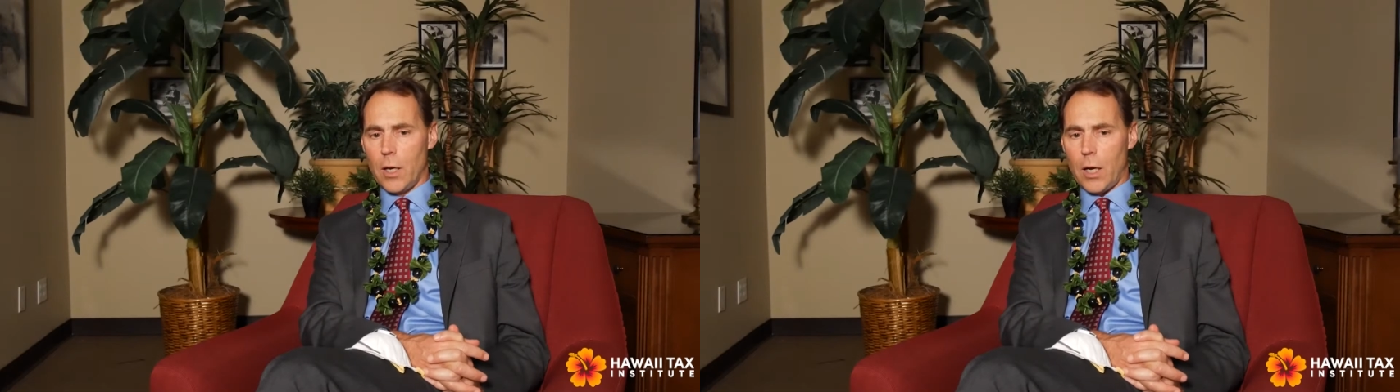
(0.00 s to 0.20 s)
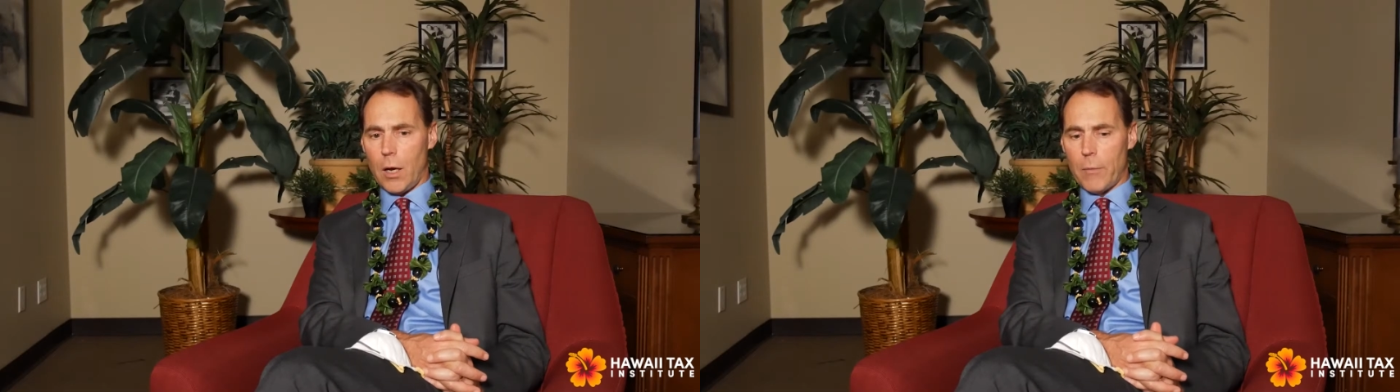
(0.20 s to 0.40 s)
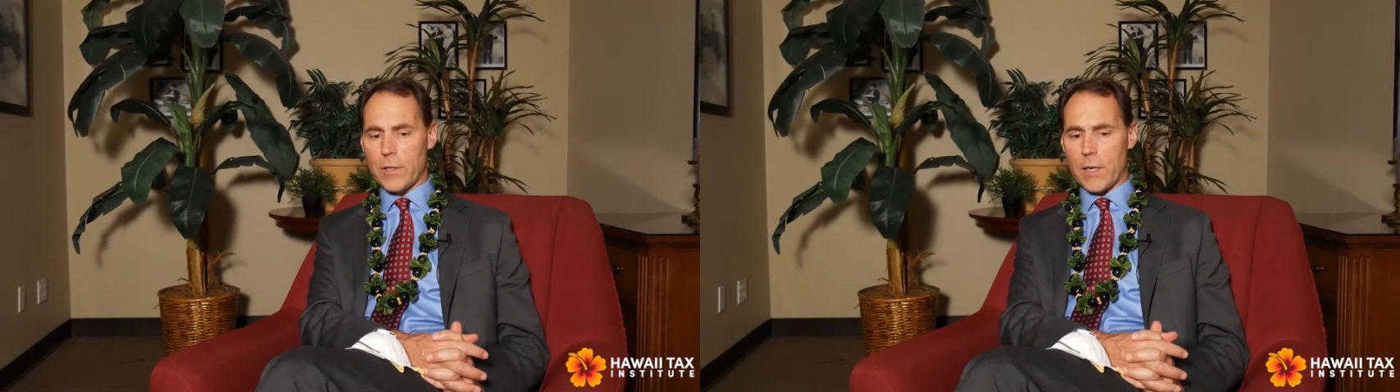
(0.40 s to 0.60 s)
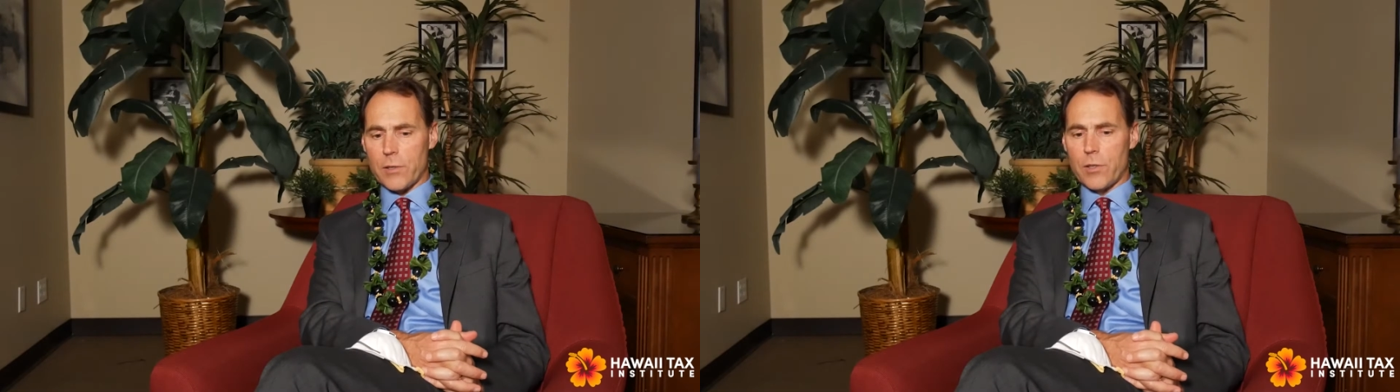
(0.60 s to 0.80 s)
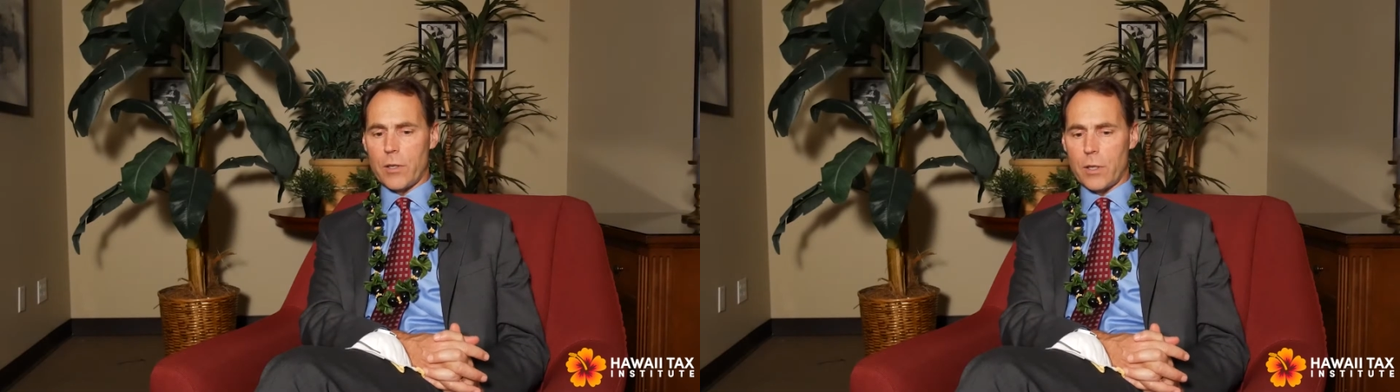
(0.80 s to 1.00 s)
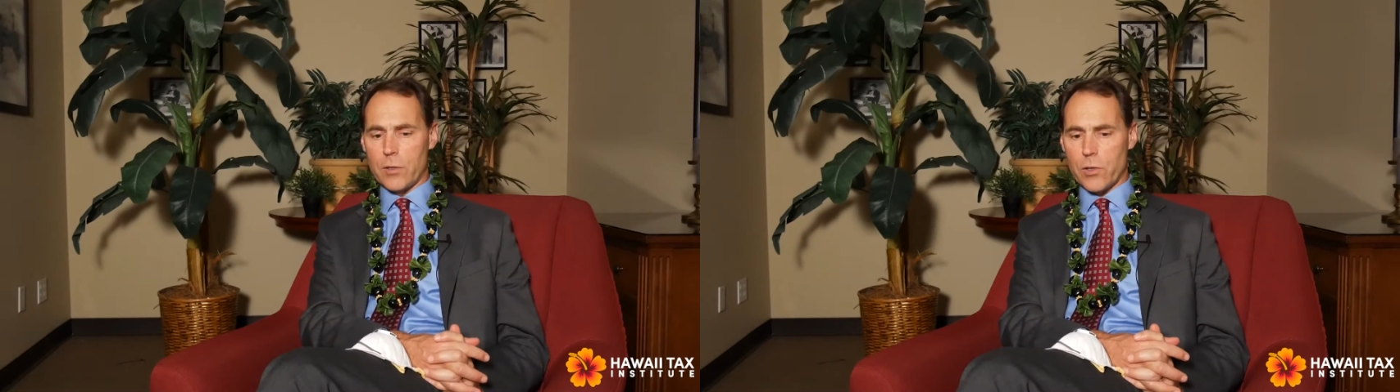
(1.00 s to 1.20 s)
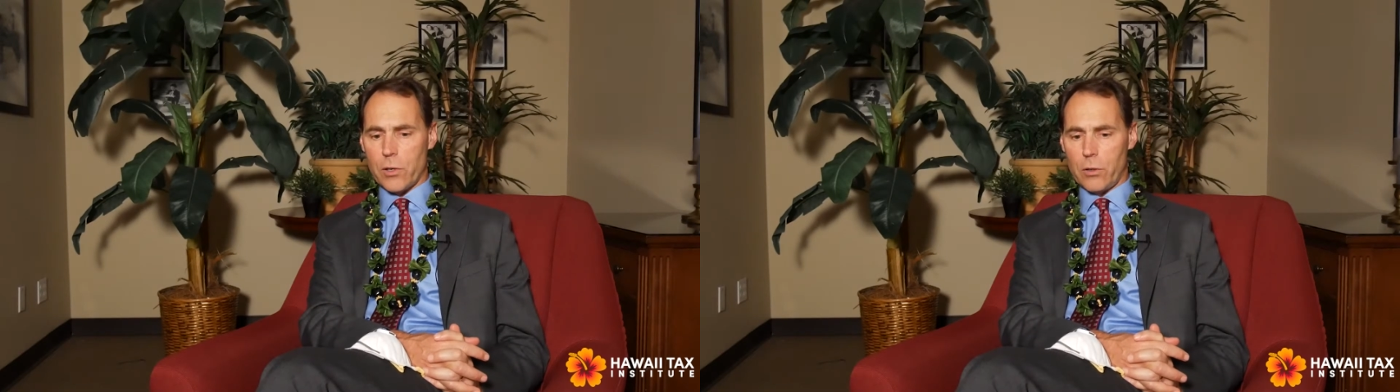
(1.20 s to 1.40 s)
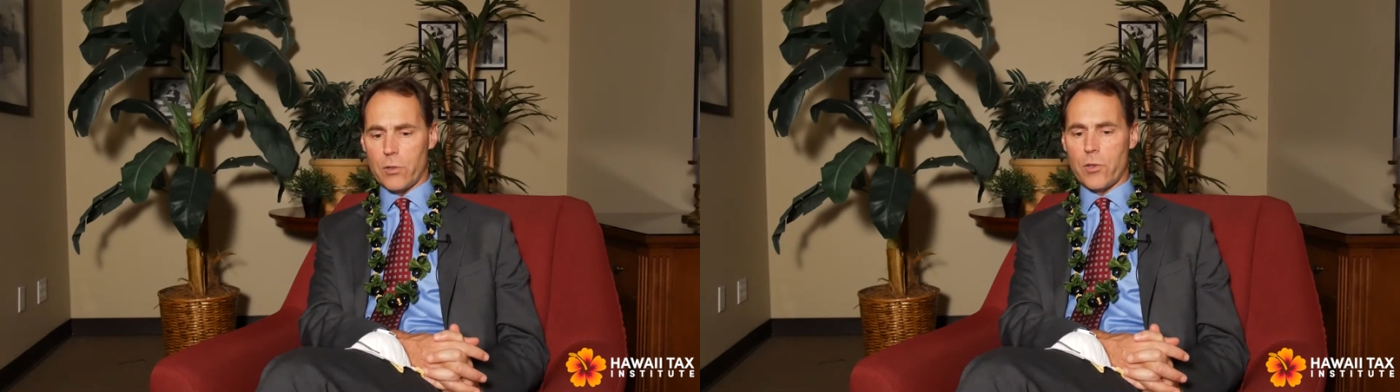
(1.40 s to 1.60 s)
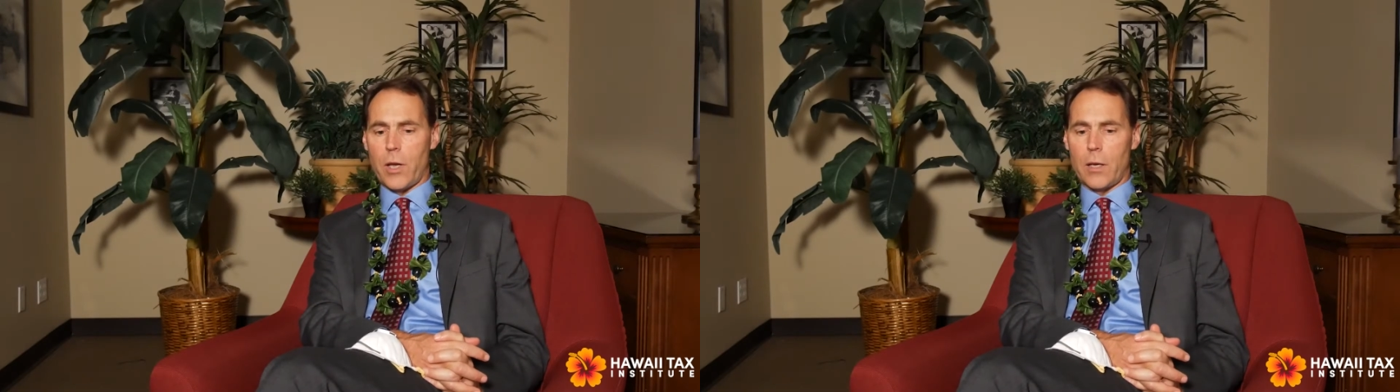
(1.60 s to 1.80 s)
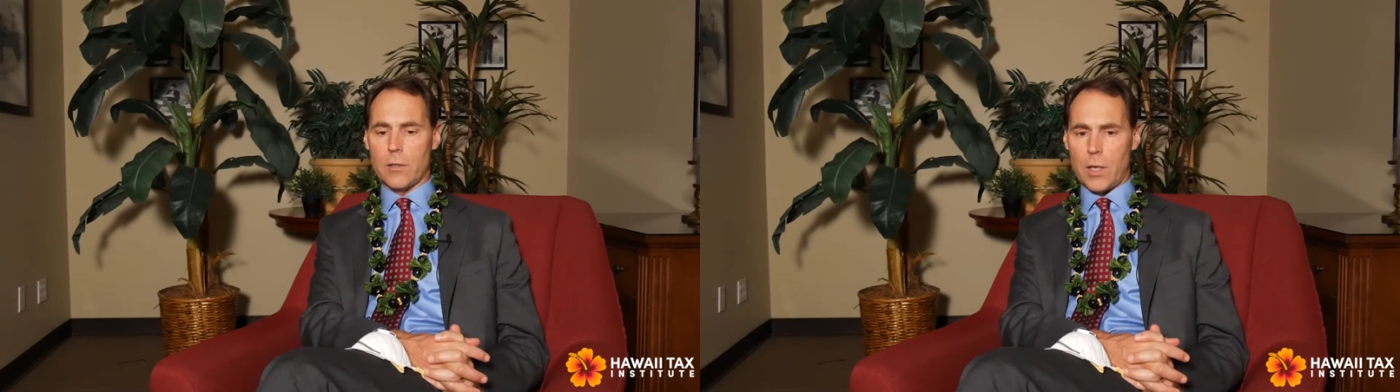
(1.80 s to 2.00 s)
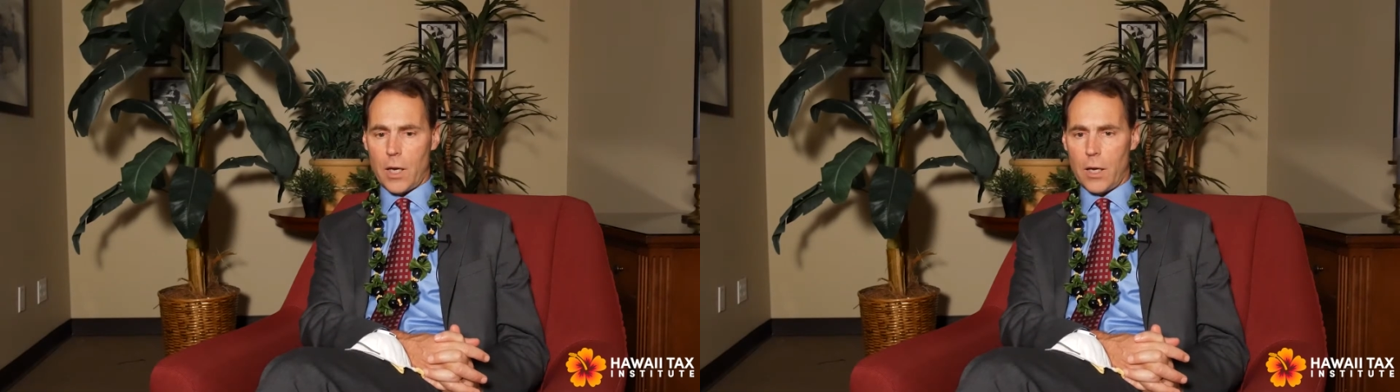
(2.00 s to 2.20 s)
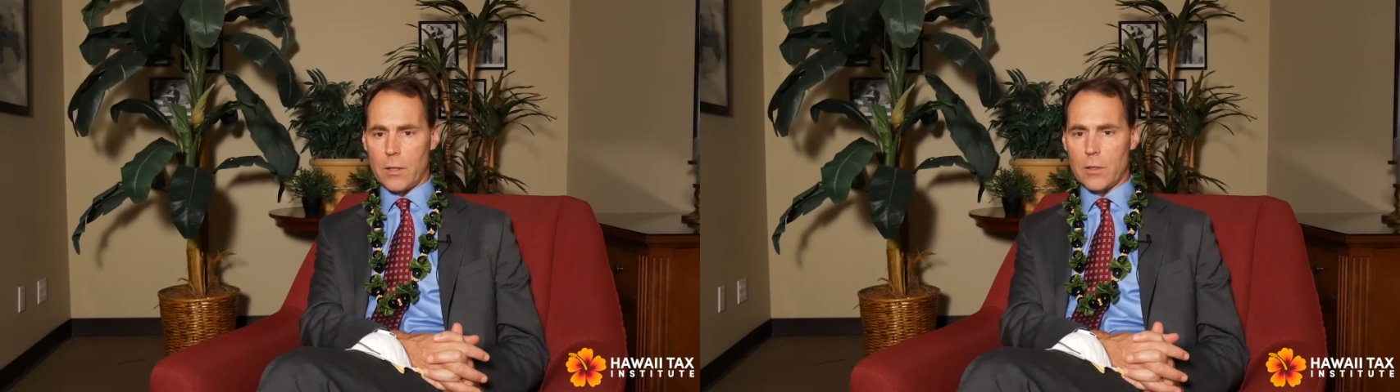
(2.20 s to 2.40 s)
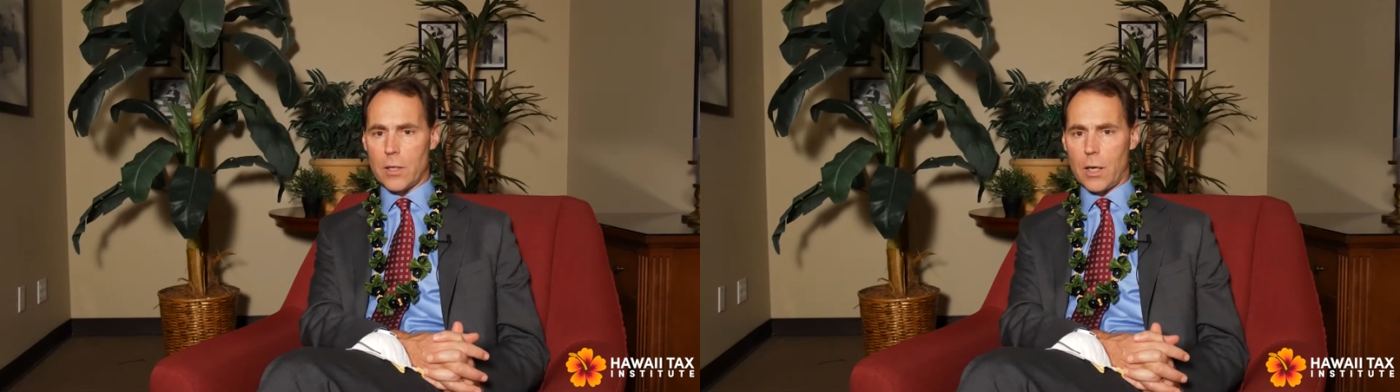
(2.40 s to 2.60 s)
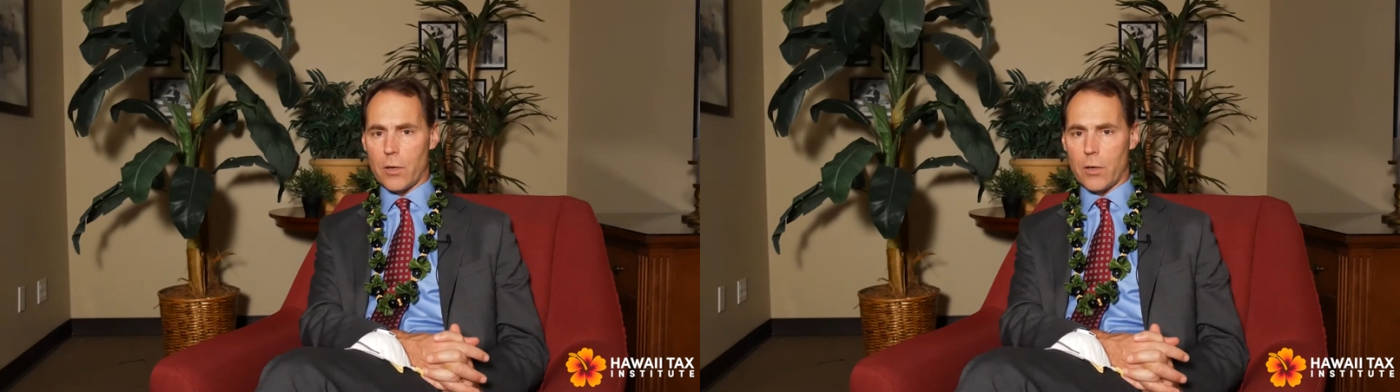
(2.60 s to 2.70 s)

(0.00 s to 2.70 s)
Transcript: um, attest to the skill set and uh,